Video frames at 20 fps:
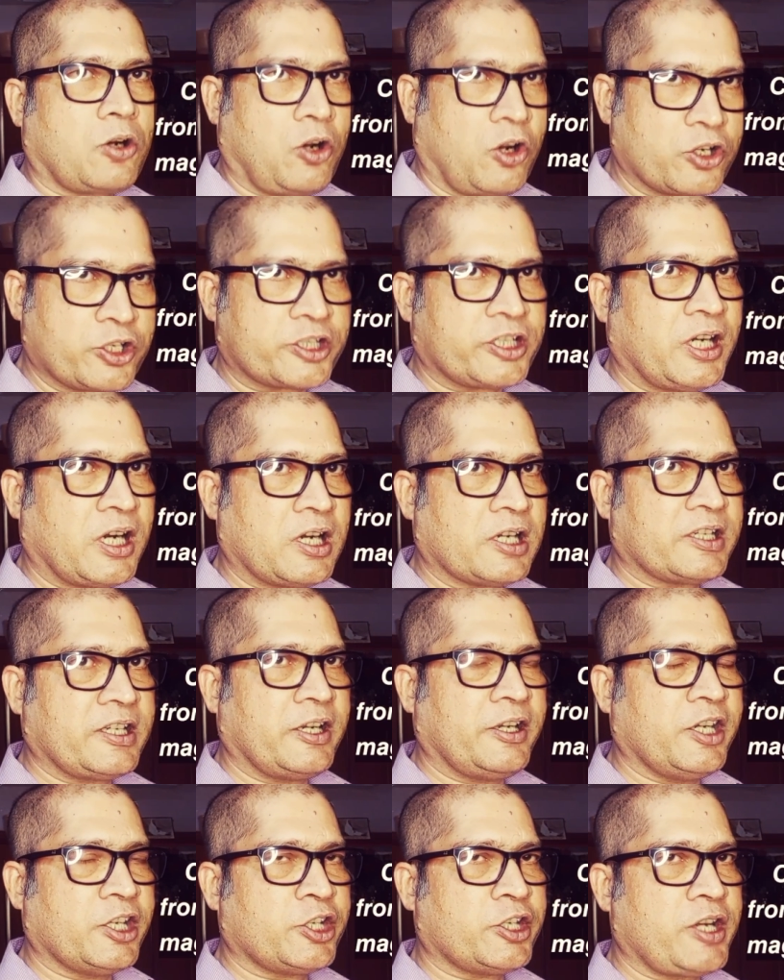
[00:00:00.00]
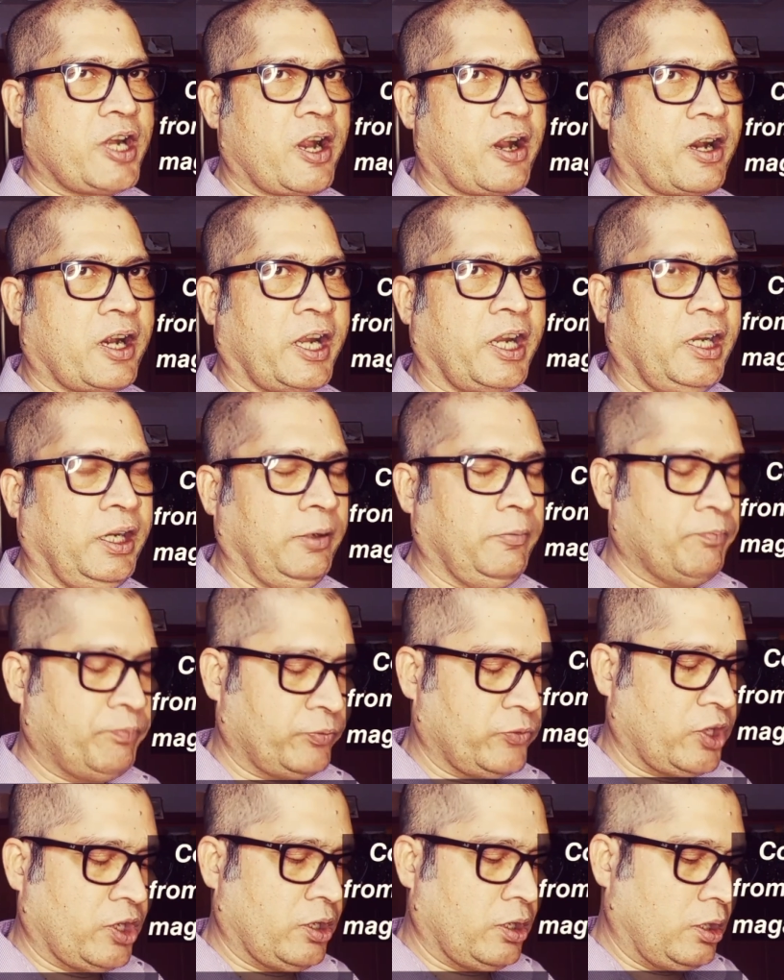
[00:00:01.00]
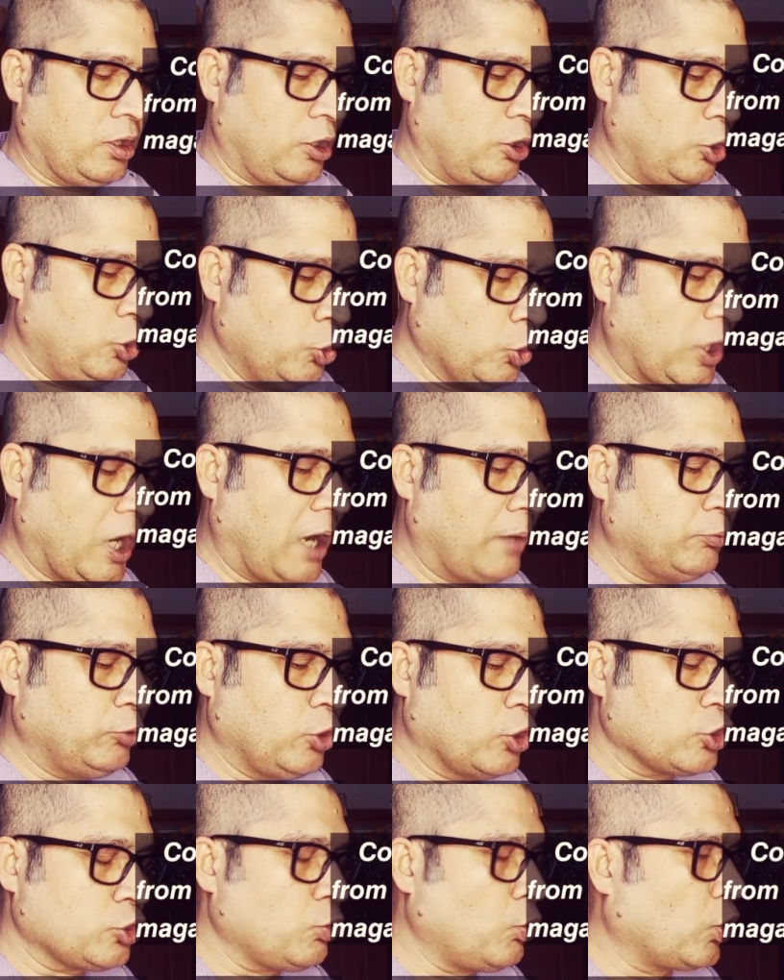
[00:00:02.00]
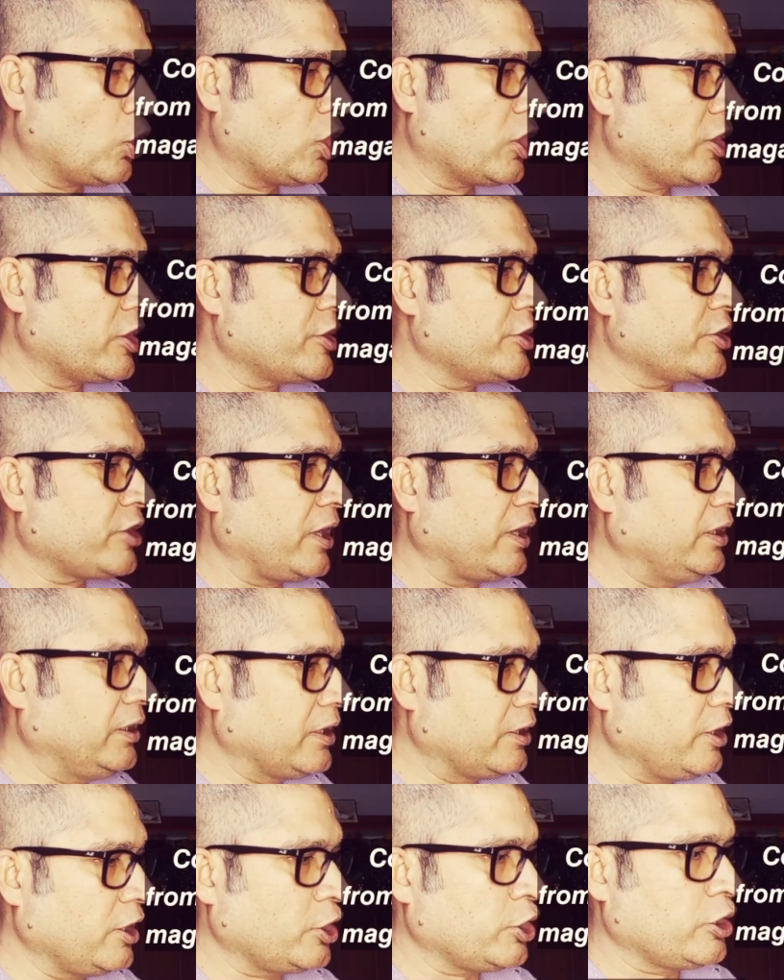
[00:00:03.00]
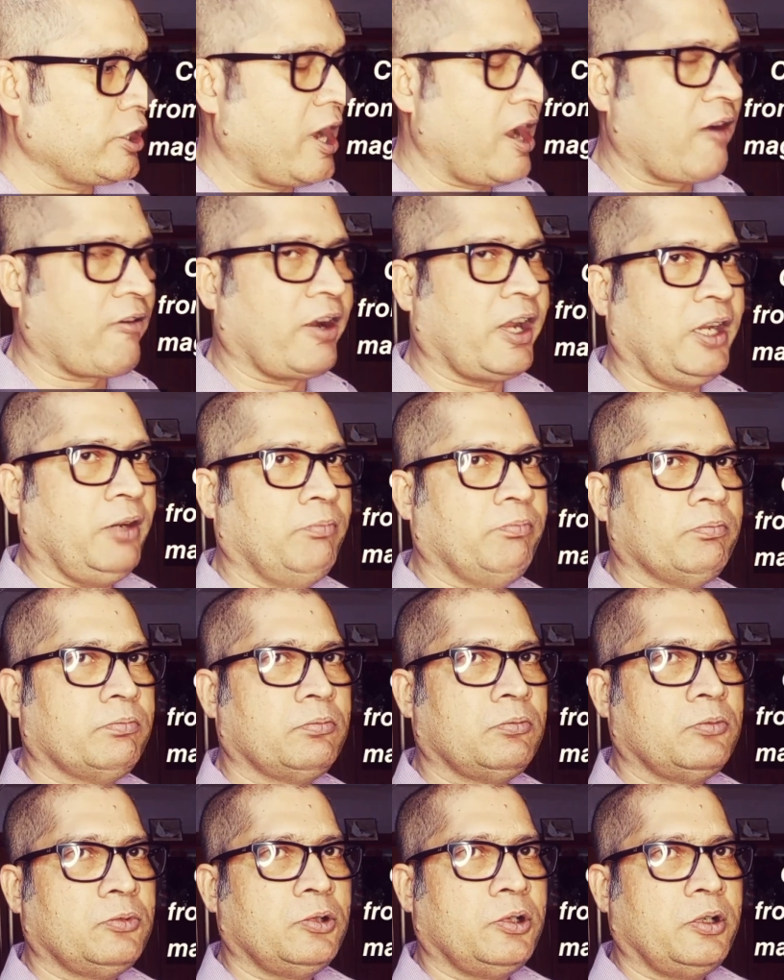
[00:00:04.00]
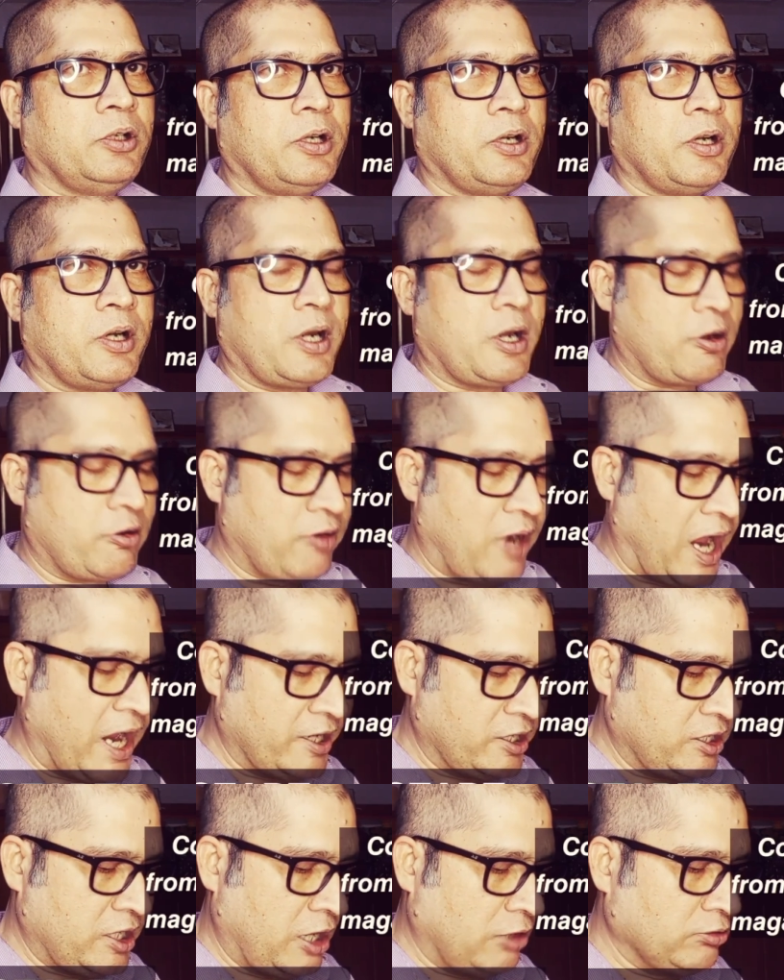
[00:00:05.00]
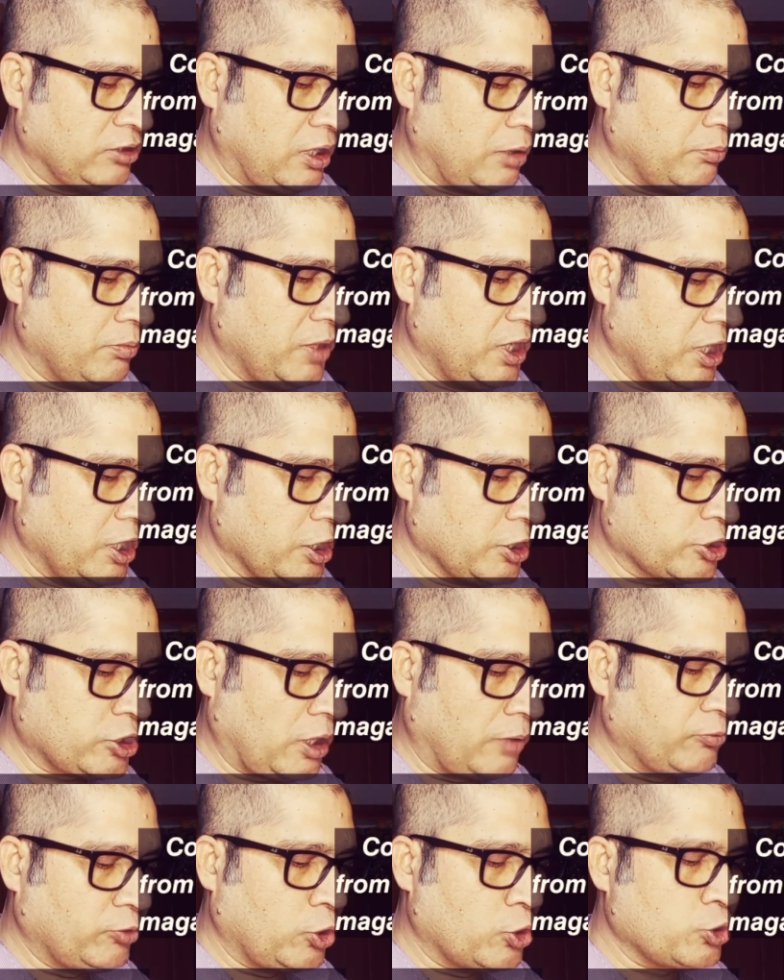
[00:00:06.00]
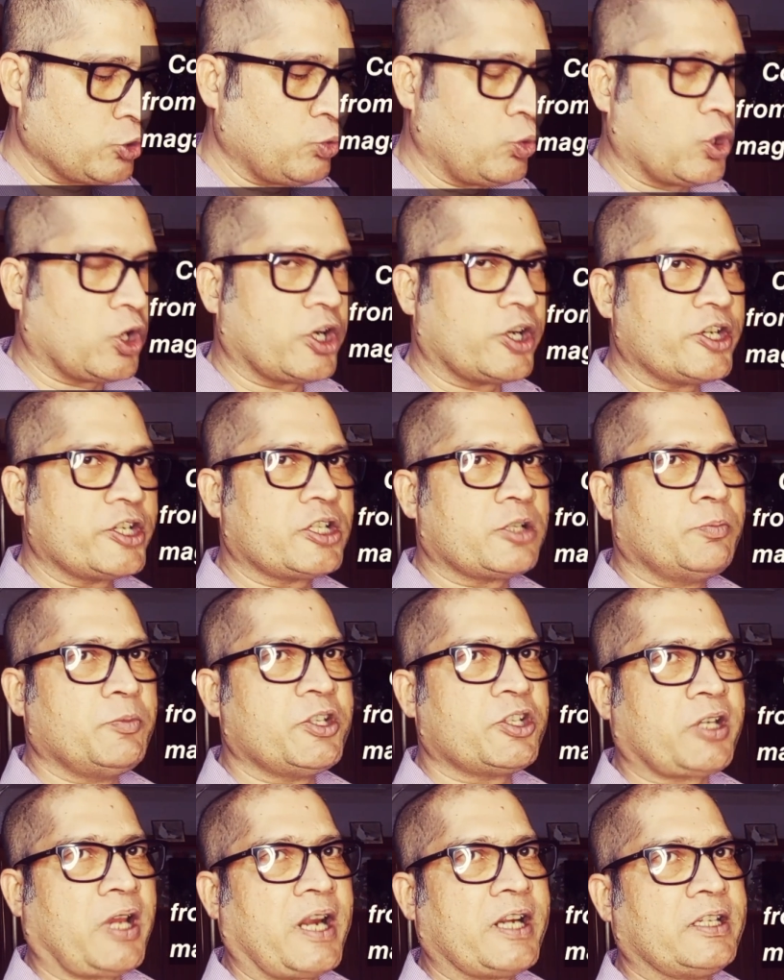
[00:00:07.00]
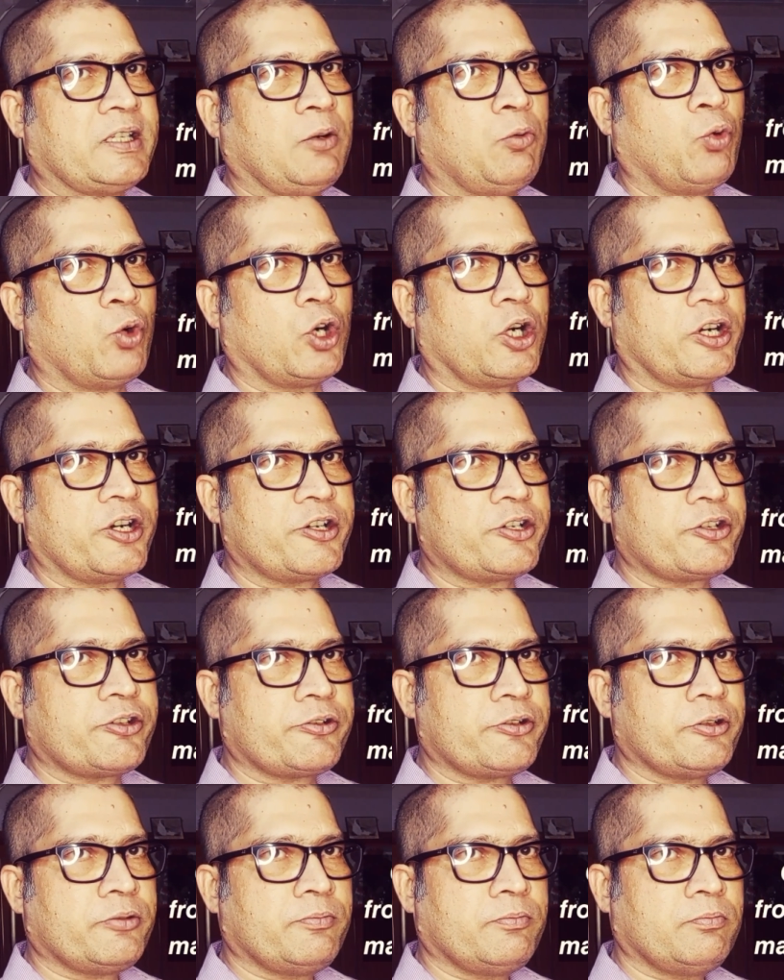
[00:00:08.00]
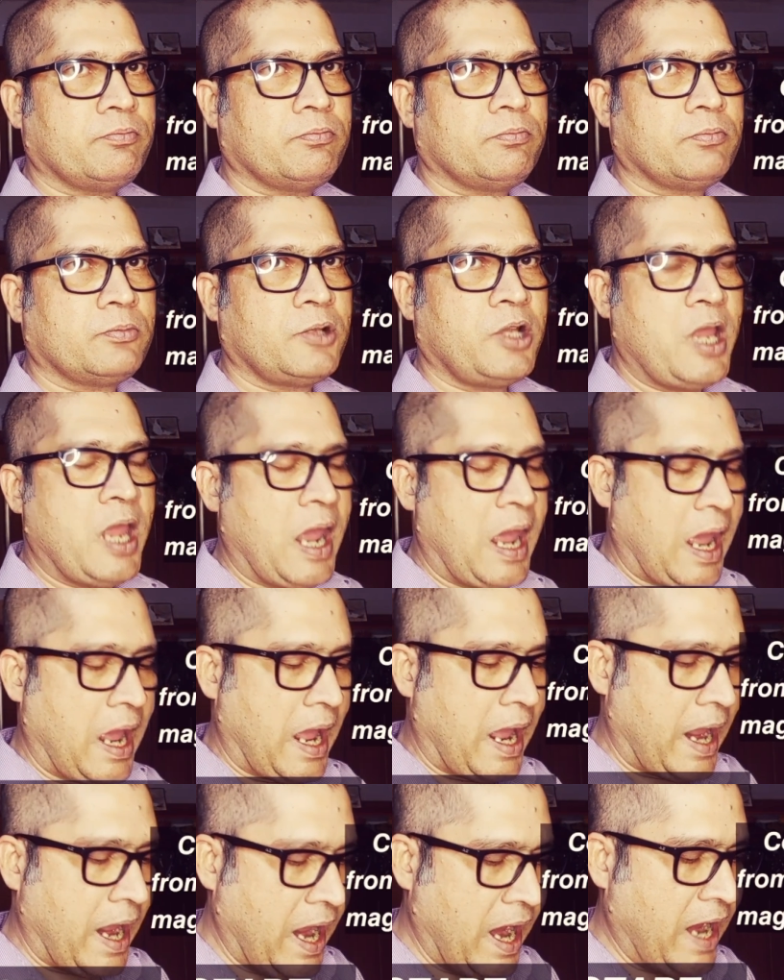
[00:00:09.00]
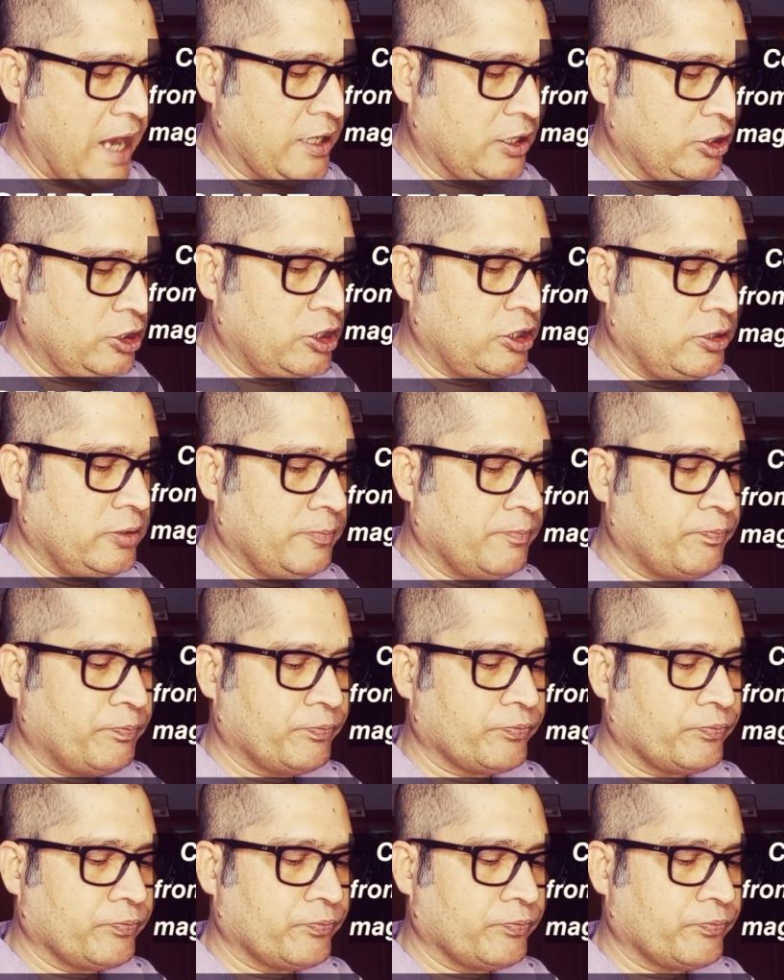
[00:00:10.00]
consult the dictionary, look up those words in the dictionary, write down the meanings of those words beside the words, and